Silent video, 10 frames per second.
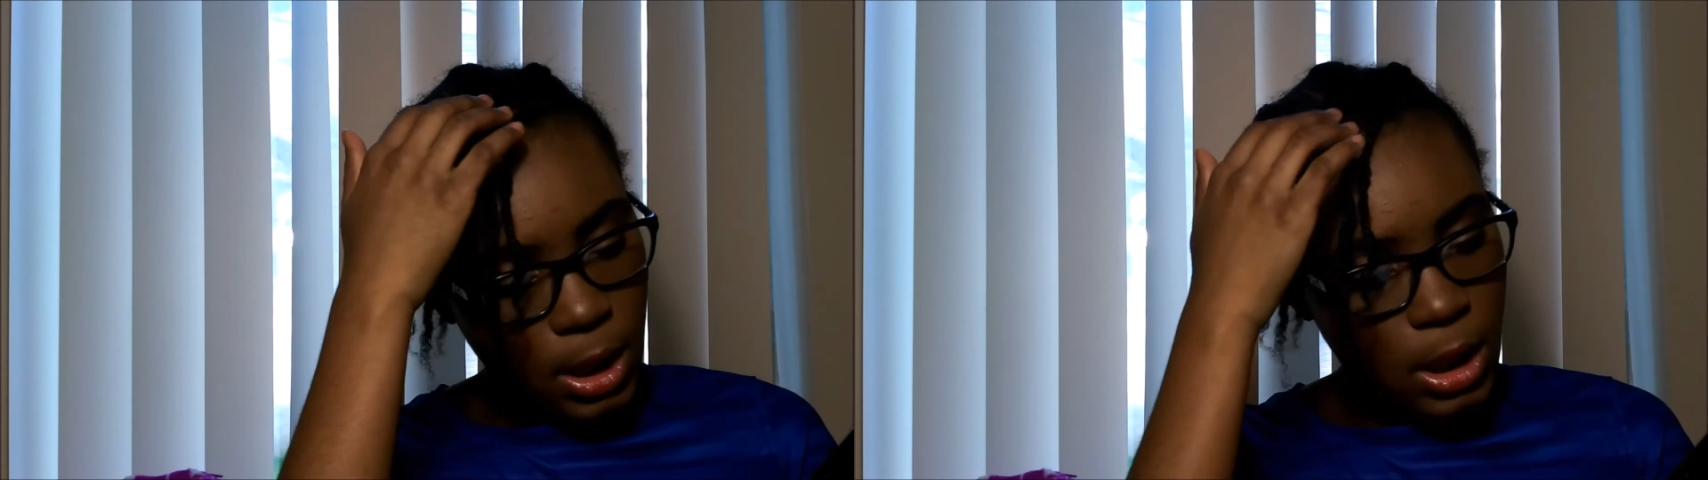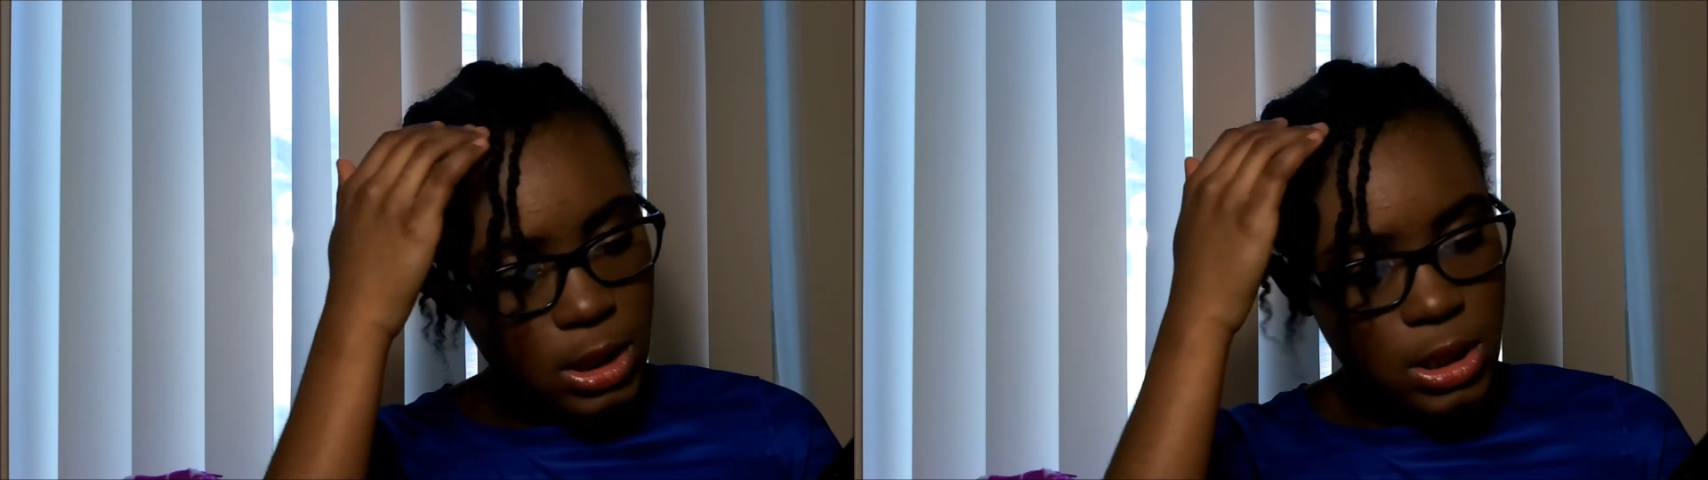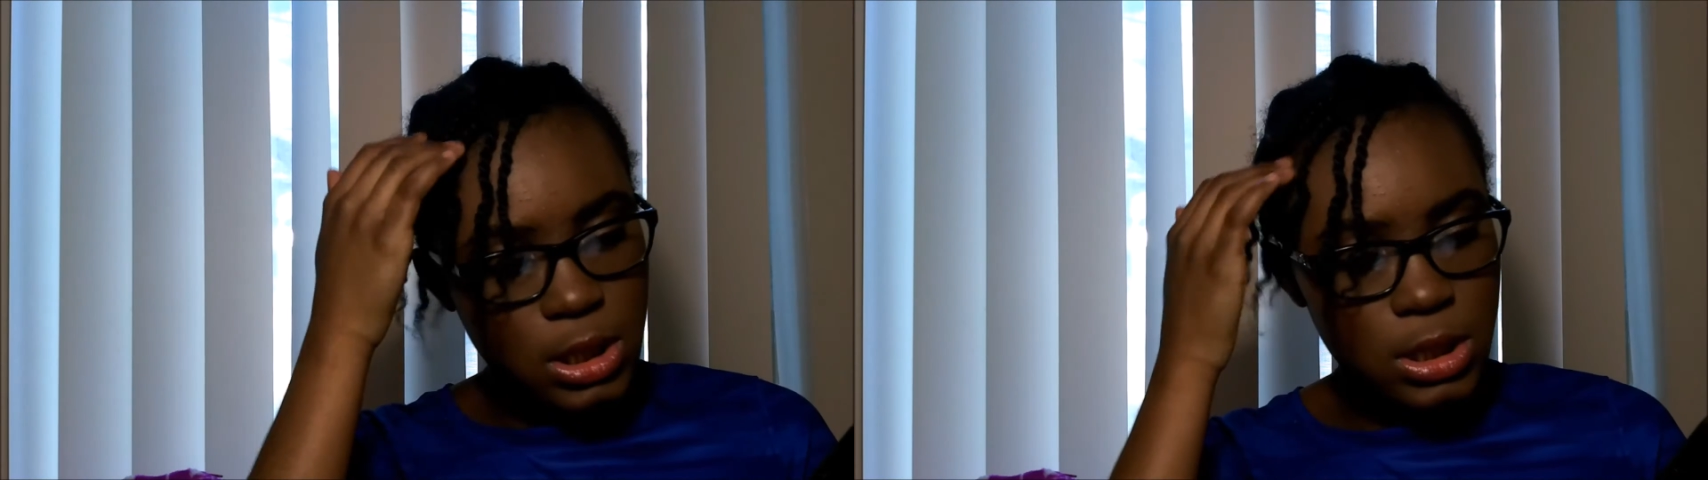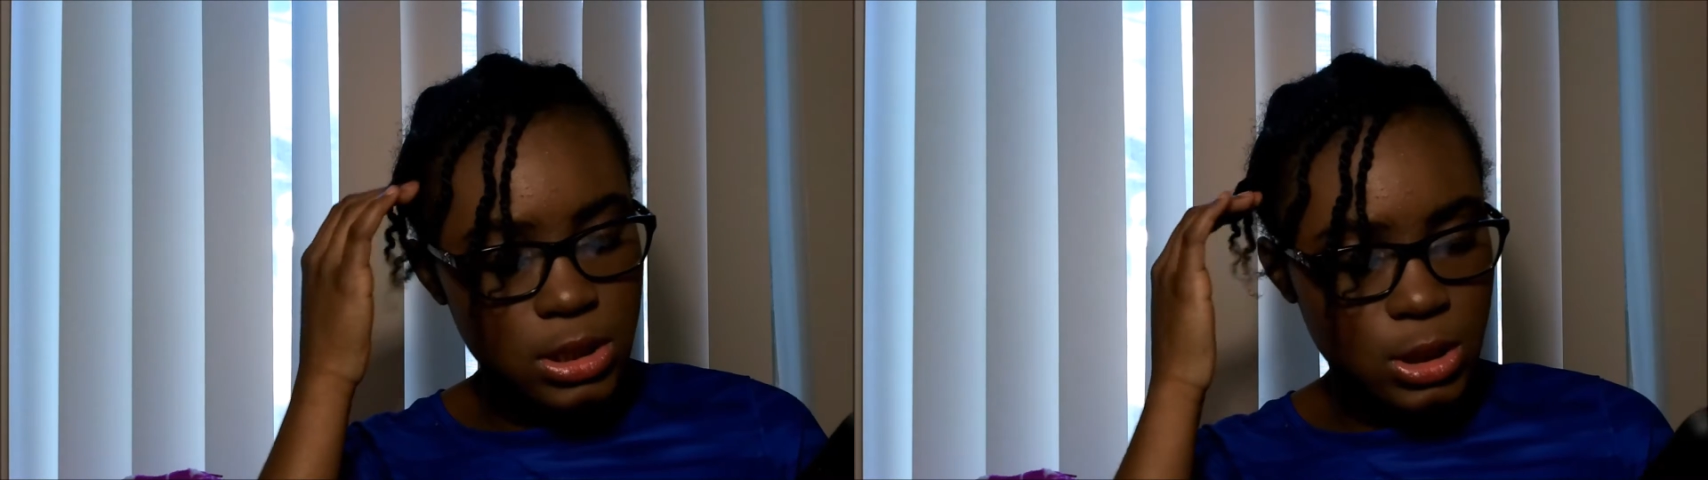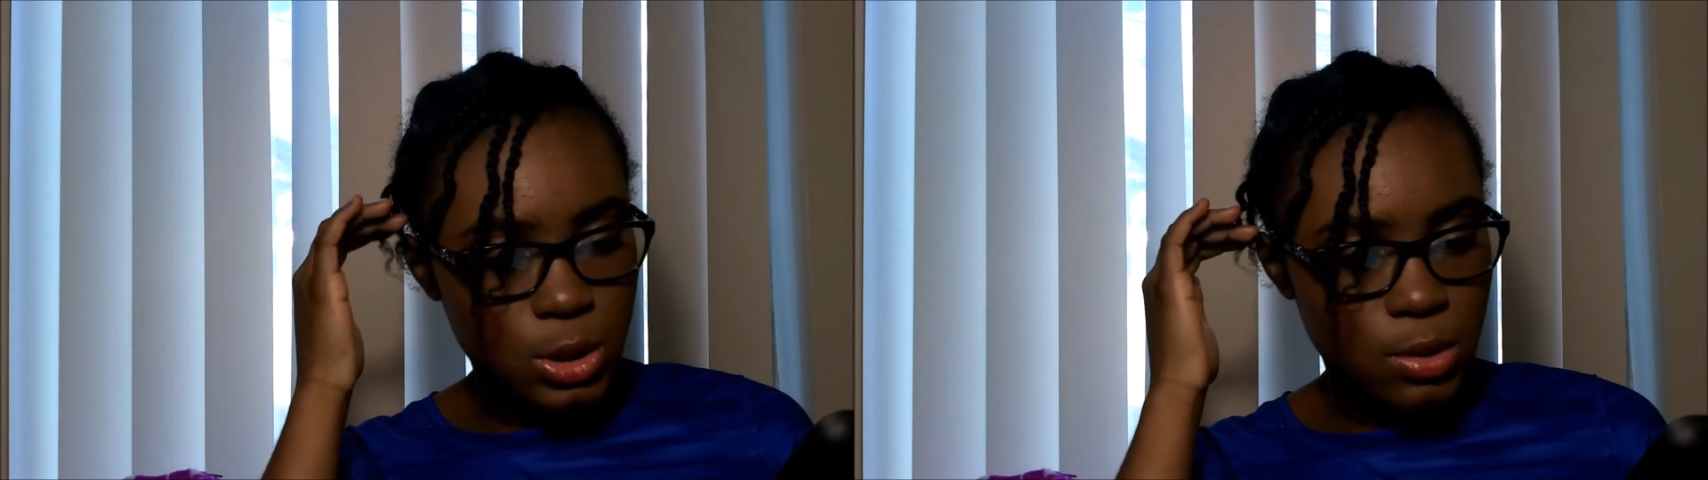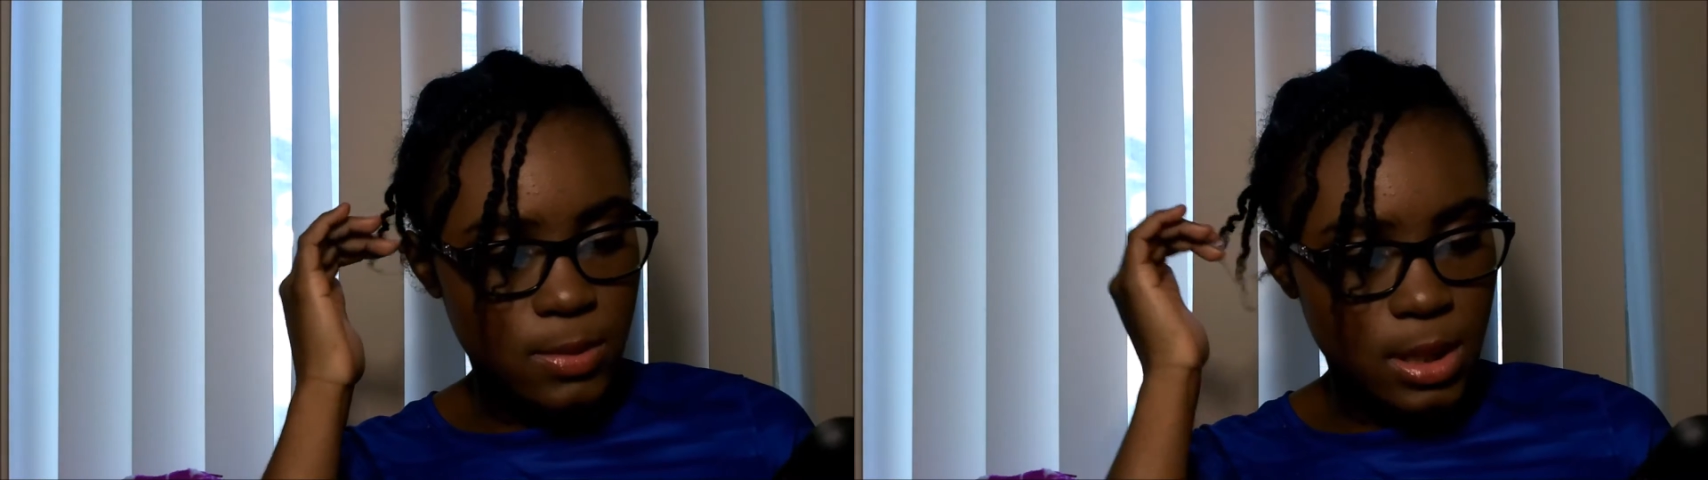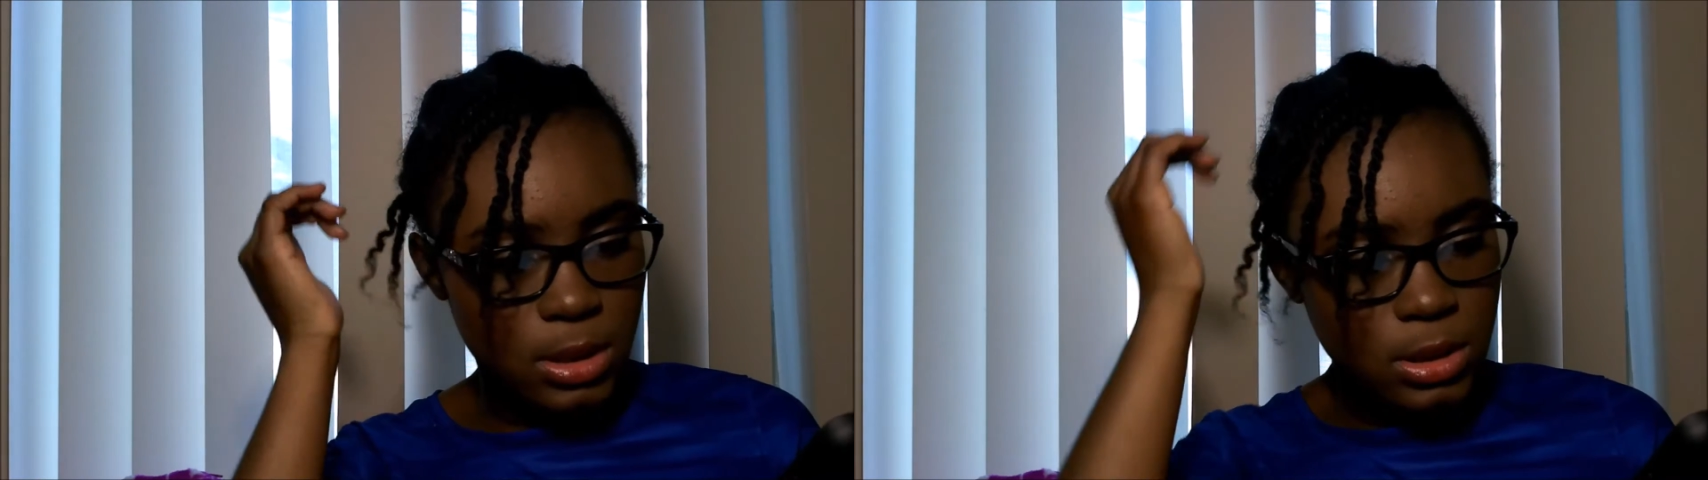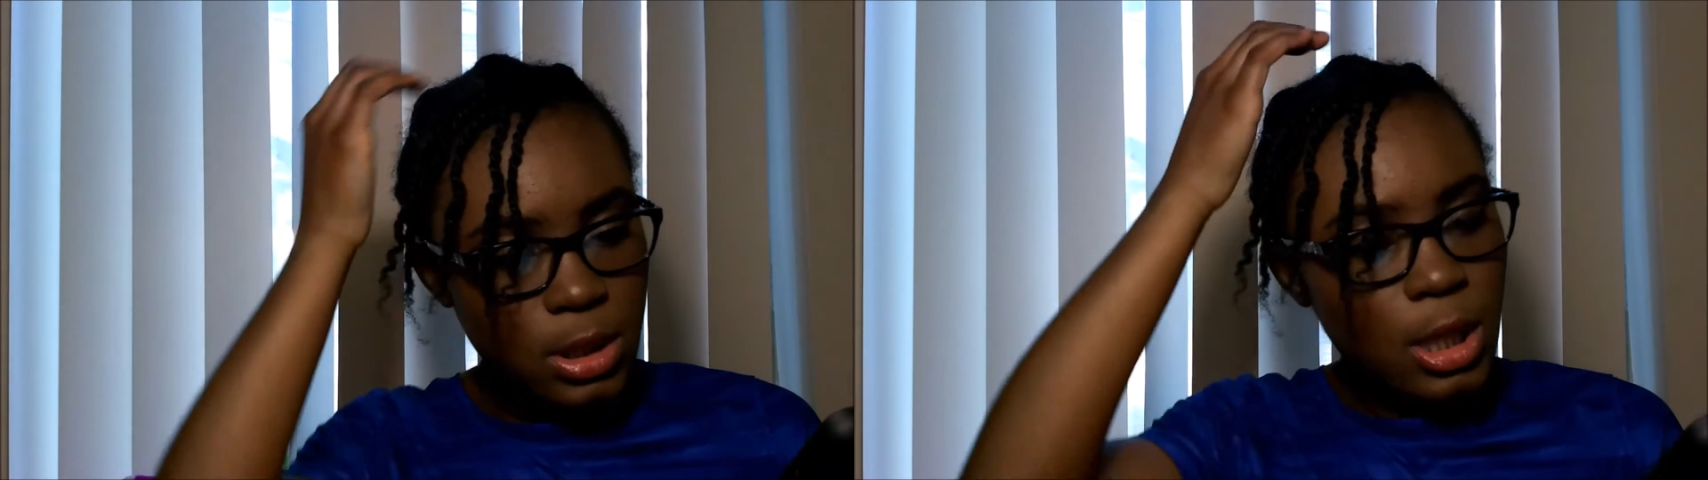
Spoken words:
any instruments?